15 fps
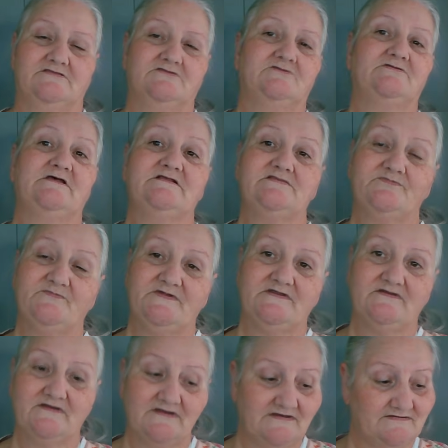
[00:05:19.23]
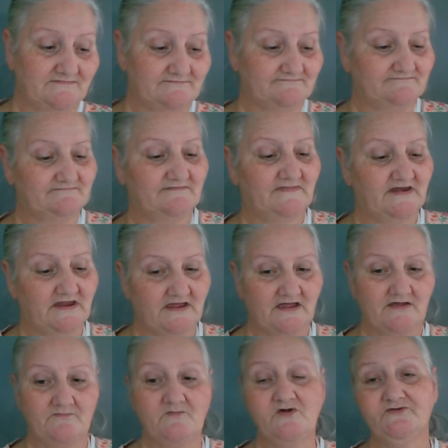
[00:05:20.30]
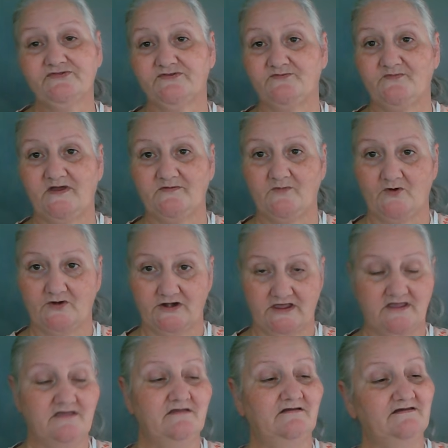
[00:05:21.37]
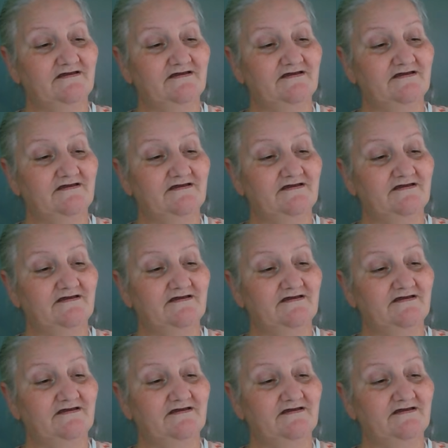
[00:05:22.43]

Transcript: So that's been most of my morning,